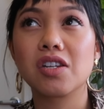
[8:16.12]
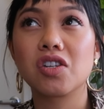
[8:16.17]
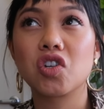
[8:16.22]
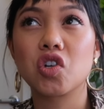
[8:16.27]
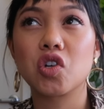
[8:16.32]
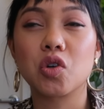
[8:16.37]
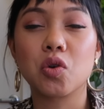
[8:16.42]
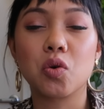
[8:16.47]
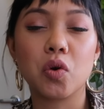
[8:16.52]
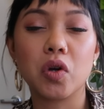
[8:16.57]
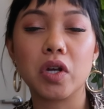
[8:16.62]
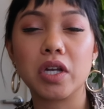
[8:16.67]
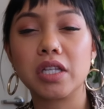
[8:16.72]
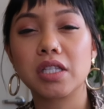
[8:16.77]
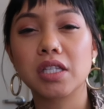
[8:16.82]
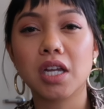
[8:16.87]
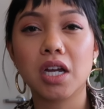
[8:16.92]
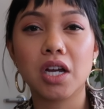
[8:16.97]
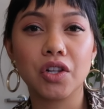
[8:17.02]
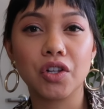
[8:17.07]

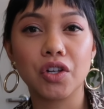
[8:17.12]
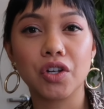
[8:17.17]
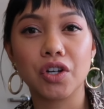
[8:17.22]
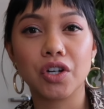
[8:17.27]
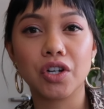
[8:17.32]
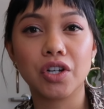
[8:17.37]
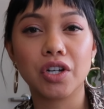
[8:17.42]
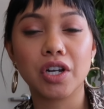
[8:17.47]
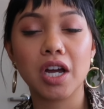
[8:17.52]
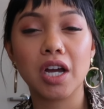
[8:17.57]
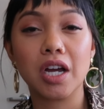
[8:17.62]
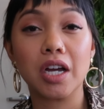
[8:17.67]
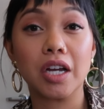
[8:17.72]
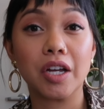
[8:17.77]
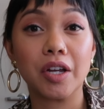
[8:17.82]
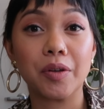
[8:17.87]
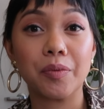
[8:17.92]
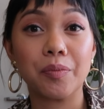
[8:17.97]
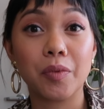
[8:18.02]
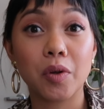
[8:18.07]
turquoise colored
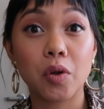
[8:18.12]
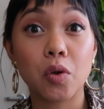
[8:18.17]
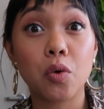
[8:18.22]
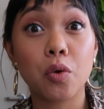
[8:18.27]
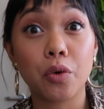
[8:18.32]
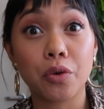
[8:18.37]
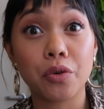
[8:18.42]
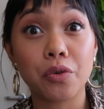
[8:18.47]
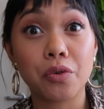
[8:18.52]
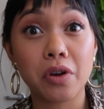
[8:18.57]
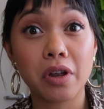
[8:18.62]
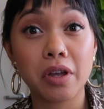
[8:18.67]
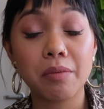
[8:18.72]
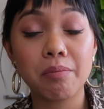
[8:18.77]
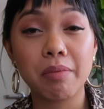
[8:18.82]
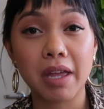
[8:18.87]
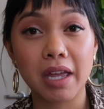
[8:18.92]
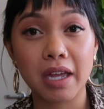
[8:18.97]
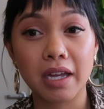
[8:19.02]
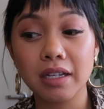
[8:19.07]
um, corduroy
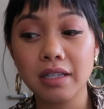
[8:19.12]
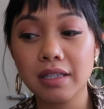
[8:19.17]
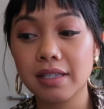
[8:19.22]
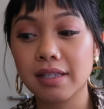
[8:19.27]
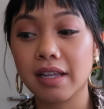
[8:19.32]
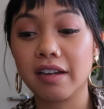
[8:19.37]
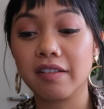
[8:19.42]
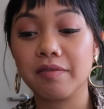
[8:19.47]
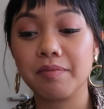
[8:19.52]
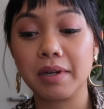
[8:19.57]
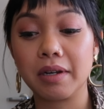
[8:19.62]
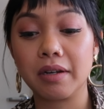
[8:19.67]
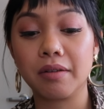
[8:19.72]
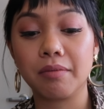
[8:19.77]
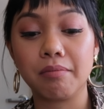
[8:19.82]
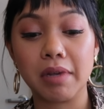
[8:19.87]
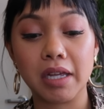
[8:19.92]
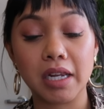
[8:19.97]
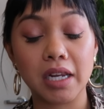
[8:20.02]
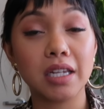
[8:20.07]
pants that I've
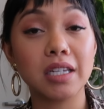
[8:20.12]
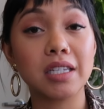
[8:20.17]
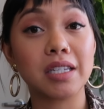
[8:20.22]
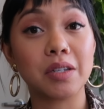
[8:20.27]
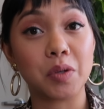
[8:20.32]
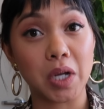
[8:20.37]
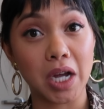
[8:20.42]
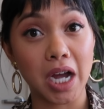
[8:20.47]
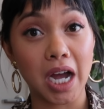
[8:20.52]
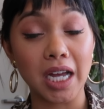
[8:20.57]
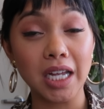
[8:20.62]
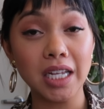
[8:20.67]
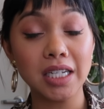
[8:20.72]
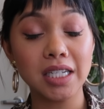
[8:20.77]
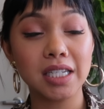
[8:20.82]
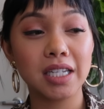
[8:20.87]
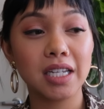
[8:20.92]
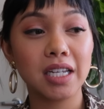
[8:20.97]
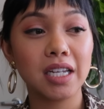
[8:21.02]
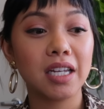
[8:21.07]
been meaning to
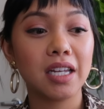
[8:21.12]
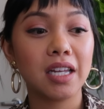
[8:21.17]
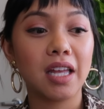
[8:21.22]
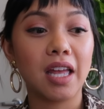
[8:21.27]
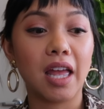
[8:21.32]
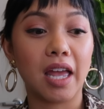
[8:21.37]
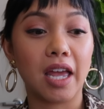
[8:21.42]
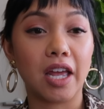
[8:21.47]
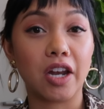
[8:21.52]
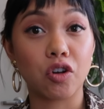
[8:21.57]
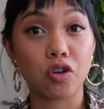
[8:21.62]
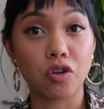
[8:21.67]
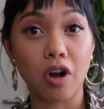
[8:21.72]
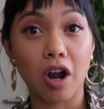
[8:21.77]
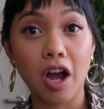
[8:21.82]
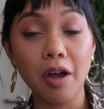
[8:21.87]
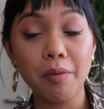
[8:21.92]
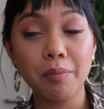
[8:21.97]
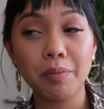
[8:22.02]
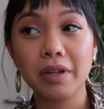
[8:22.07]
cut and
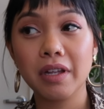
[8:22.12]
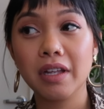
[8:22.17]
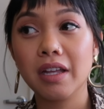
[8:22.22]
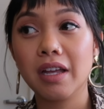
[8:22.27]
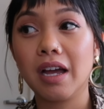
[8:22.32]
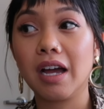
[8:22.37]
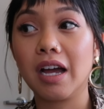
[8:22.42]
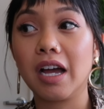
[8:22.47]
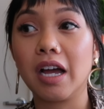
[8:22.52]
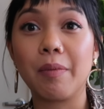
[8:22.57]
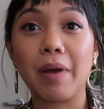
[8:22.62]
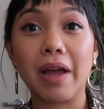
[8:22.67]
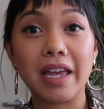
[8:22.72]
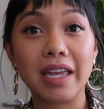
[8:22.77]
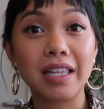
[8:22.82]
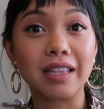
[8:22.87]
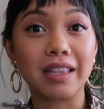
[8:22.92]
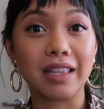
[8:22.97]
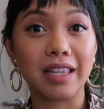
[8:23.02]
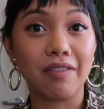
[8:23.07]
crop um, I
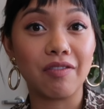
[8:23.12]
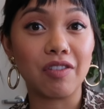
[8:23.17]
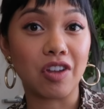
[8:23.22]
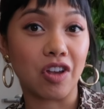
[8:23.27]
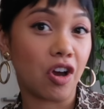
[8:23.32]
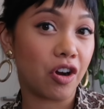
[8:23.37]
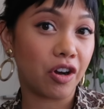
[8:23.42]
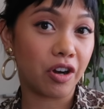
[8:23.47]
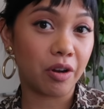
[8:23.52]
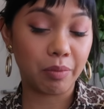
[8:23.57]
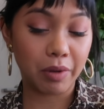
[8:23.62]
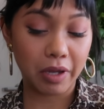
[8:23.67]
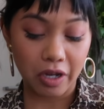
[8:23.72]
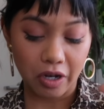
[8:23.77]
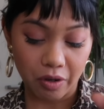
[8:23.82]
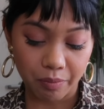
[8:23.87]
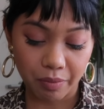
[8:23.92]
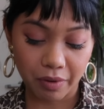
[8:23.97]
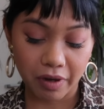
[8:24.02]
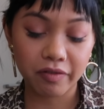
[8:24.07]
can leave the card up
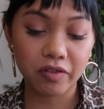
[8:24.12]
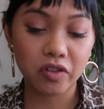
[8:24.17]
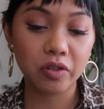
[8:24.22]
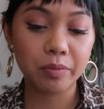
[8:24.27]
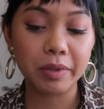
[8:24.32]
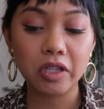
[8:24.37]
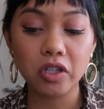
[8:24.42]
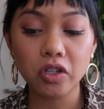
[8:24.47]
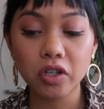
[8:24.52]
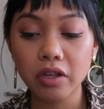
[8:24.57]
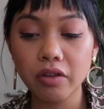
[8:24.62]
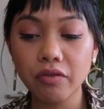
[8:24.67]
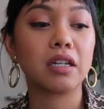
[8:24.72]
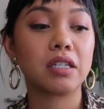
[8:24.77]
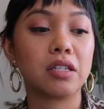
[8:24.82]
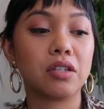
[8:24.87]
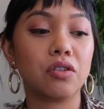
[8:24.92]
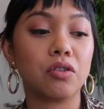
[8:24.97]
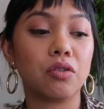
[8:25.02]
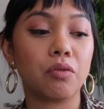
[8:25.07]
here. But I've been looking
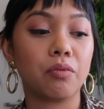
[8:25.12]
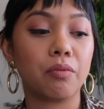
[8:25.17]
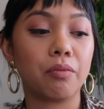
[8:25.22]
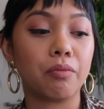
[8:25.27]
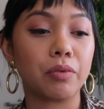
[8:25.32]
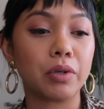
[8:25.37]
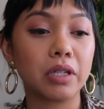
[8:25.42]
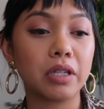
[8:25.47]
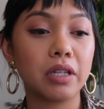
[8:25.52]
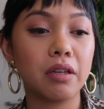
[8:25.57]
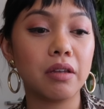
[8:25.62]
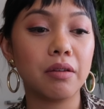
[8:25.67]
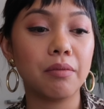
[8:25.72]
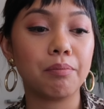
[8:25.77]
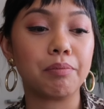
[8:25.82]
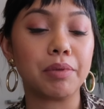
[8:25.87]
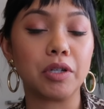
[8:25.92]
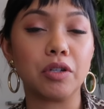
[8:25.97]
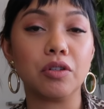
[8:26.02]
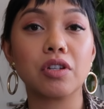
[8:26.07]
to
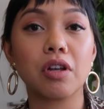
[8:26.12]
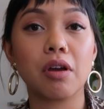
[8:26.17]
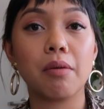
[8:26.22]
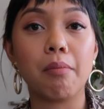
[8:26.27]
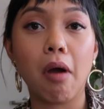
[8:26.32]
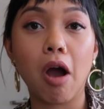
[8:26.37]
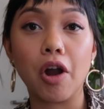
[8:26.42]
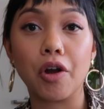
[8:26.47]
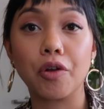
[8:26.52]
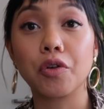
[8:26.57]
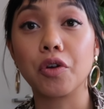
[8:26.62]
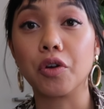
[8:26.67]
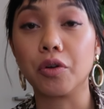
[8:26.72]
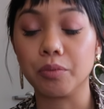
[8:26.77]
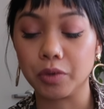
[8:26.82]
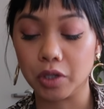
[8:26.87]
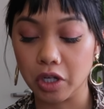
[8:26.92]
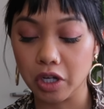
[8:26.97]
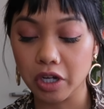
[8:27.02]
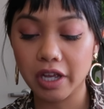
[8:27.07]
really build a
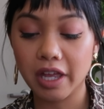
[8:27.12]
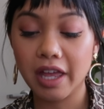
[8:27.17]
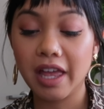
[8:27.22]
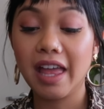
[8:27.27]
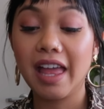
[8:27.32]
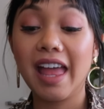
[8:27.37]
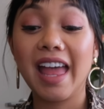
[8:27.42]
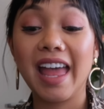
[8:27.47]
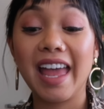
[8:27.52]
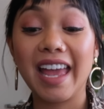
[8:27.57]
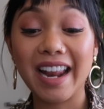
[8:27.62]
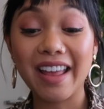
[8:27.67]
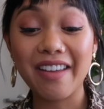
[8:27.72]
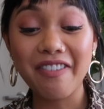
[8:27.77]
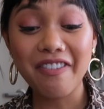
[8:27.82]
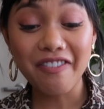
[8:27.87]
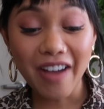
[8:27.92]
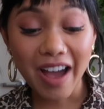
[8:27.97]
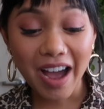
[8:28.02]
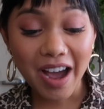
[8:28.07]
monochrome look and I
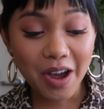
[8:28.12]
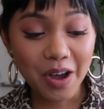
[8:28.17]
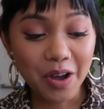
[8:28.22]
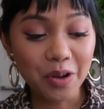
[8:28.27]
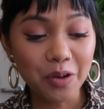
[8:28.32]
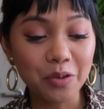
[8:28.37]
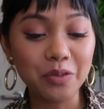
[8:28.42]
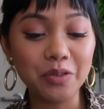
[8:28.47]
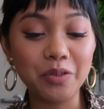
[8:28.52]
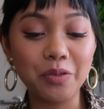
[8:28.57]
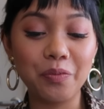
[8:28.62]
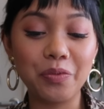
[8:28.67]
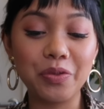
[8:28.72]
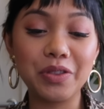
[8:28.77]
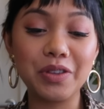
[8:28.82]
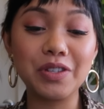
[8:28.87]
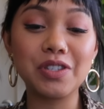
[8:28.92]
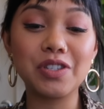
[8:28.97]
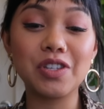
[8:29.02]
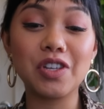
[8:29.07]
found
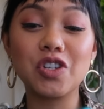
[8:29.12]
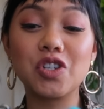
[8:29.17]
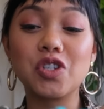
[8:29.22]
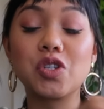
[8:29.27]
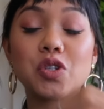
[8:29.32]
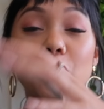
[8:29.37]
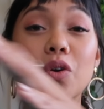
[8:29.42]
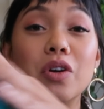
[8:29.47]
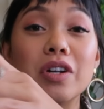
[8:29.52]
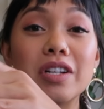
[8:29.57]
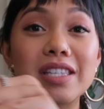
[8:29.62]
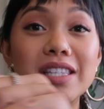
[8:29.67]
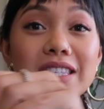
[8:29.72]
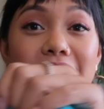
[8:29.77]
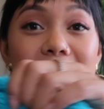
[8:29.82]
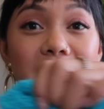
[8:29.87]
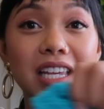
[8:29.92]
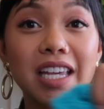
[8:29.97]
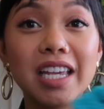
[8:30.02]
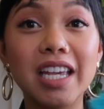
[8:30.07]
this short
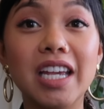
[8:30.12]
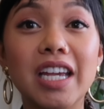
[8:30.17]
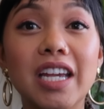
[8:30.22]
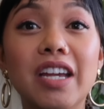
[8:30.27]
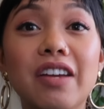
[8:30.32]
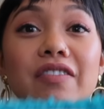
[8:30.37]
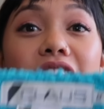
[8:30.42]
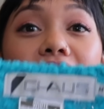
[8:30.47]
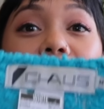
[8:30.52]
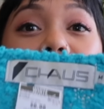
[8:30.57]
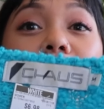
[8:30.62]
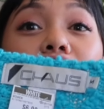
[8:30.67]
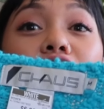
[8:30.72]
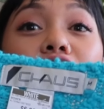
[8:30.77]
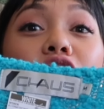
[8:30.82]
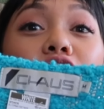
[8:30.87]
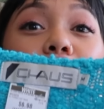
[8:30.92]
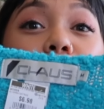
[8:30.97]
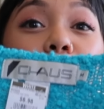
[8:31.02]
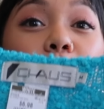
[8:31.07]
sleeved
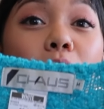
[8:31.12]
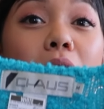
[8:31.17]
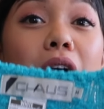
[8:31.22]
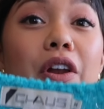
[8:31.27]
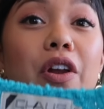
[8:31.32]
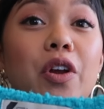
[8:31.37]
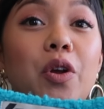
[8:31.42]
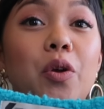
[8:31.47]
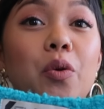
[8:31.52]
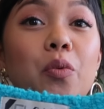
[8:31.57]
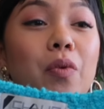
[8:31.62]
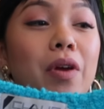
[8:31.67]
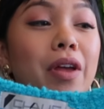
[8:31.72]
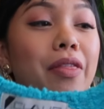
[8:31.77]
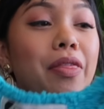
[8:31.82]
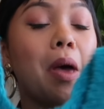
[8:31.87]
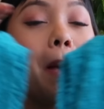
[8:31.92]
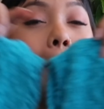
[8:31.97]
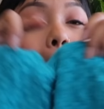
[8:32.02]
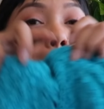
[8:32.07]
sweater
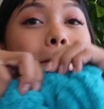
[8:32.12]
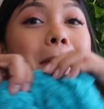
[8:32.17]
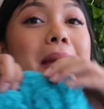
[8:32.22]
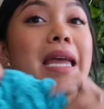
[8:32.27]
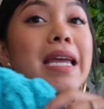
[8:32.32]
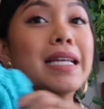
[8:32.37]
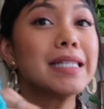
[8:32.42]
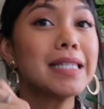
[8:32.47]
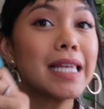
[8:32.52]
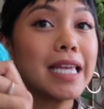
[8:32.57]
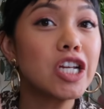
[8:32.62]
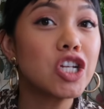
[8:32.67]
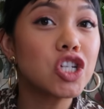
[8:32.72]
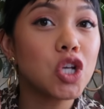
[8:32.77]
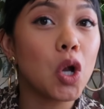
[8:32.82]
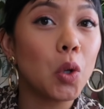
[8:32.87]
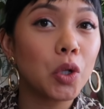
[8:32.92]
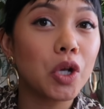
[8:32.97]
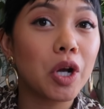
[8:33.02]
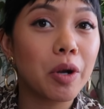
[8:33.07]
with amazing
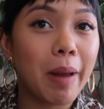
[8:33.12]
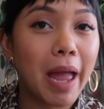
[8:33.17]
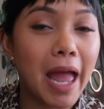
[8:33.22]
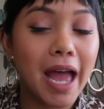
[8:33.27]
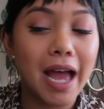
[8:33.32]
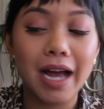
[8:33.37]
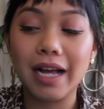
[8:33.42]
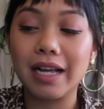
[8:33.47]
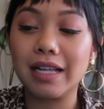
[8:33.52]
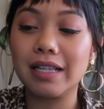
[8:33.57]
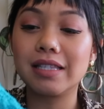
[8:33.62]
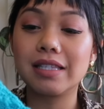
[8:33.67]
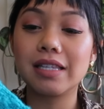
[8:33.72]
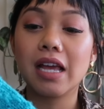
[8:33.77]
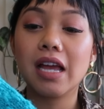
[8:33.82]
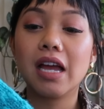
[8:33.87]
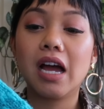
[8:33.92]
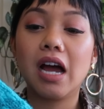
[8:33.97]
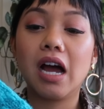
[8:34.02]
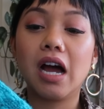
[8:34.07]
shoulder pads.
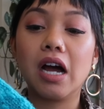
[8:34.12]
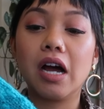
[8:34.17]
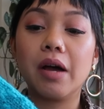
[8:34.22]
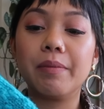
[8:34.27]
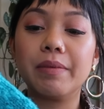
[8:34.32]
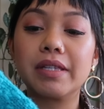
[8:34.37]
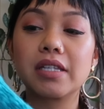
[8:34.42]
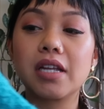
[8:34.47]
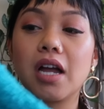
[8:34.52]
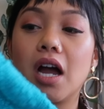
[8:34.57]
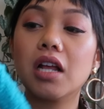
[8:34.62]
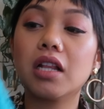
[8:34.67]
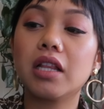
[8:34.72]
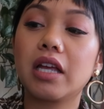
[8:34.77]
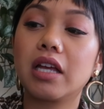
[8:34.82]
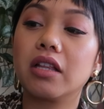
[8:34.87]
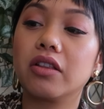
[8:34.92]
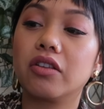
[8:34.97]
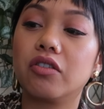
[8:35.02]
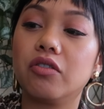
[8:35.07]
Um, it's got
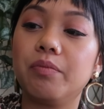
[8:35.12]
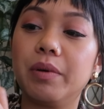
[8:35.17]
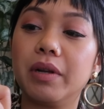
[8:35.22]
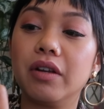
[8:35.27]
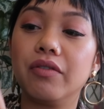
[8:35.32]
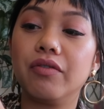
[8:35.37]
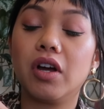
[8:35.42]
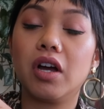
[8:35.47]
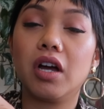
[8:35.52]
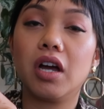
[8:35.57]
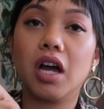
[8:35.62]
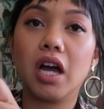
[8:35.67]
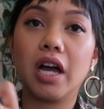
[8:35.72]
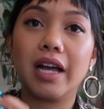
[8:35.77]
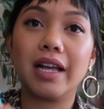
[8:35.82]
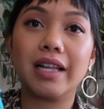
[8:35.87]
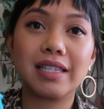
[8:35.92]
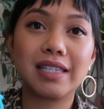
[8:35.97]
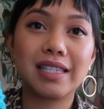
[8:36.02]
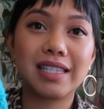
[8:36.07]
like a little bit of a, a,